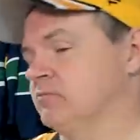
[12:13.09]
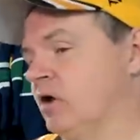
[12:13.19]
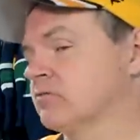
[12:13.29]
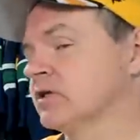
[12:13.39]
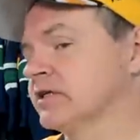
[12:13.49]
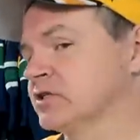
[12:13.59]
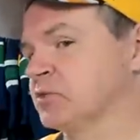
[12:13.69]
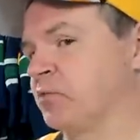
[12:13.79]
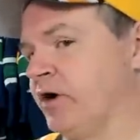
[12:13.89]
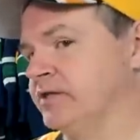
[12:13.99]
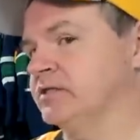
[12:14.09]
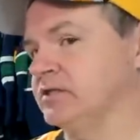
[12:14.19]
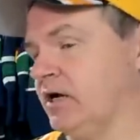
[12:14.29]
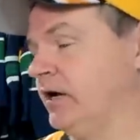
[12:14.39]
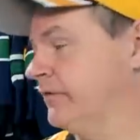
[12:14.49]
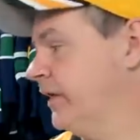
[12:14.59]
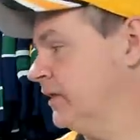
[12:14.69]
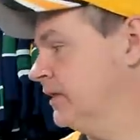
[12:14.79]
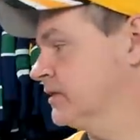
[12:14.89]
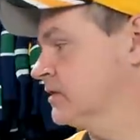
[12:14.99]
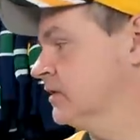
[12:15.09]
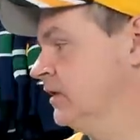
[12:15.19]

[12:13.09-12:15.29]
Not really a surprise he's high on that list.